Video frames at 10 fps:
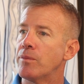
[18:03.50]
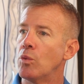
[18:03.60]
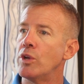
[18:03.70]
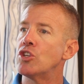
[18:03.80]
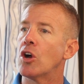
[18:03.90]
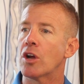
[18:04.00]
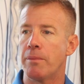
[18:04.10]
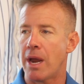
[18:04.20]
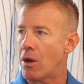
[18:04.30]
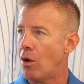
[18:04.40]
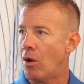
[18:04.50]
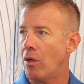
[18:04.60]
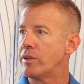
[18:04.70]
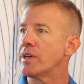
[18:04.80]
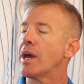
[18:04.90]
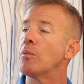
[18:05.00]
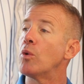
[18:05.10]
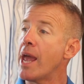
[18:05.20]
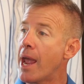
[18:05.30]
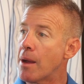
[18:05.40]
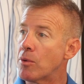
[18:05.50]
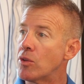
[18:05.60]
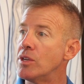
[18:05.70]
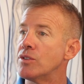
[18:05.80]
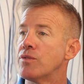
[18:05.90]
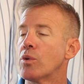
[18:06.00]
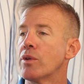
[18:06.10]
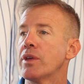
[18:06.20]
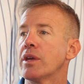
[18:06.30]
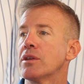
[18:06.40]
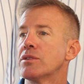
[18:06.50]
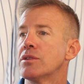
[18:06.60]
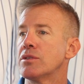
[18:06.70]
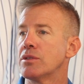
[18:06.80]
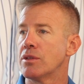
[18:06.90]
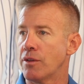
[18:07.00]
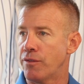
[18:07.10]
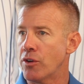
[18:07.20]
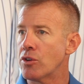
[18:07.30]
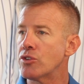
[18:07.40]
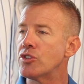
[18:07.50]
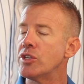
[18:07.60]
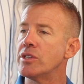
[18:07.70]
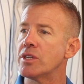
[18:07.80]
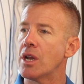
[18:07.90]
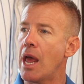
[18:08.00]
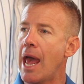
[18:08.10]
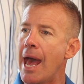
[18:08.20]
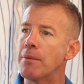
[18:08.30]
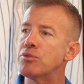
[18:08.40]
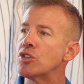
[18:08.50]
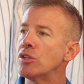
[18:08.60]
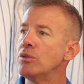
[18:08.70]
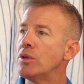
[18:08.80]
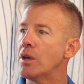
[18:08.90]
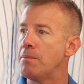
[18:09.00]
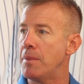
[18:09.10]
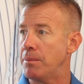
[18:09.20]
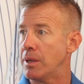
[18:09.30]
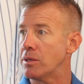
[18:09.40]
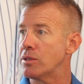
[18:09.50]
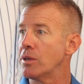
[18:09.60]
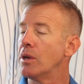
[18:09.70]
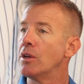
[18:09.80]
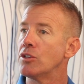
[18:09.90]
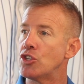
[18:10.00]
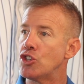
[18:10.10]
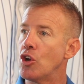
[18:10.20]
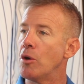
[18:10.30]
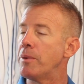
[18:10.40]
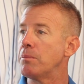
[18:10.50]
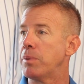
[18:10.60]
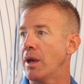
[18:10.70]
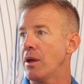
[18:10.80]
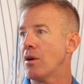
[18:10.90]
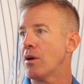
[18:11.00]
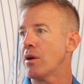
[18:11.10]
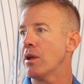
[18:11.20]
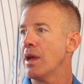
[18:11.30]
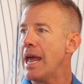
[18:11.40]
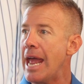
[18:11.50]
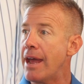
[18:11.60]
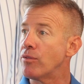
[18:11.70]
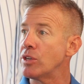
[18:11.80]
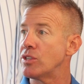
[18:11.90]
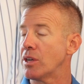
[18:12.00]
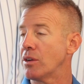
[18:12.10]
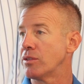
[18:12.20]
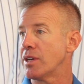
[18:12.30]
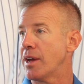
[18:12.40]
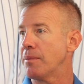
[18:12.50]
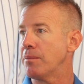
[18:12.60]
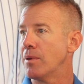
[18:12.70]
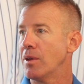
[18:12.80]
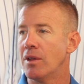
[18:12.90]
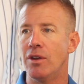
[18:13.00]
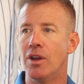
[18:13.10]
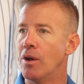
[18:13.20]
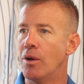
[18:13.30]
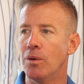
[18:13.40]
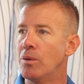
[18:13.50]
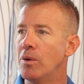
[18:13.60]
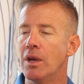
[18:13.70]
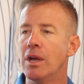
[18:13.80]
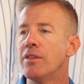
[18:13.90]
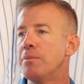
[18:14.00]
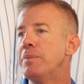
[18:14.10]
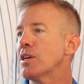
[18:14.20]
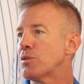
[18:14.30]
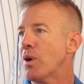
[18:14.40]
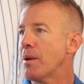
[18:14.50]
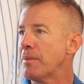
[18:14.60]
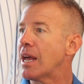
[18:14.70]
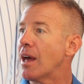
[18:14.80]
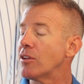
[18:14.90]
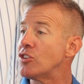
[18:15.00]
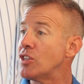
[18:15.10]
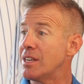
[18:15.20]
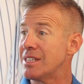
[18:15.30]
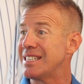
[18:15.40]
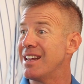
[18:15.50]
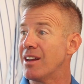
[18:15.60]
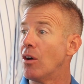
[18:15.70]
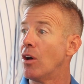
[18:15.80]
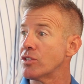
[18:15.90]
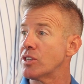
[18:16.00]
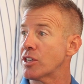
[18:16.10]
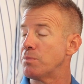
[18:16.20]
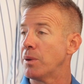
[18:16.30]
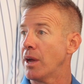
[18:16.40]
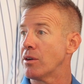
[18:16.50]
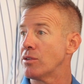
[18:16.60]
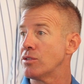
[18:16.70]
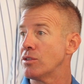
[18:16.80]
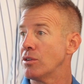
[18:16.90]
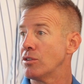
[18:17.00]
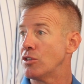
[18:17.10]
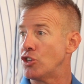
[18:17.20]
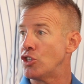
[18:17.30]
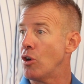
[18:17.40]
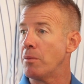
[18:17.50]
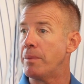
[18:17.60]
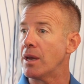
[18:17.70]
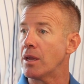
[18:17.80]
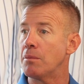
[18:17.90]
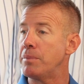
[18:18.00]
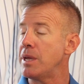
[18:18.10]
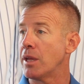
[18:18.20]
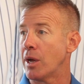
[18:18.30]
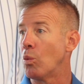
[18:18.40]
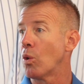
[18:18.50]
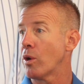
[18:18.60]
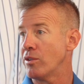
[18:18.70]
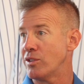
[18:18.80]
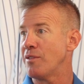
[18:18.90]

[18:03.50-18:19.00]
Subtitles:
We talk about it all the time. We hammer these four things. The first is an absolute commitment to show up and play hard every single time. The biggest problem in college tennis is getting all 6 players to show up and compete like warriors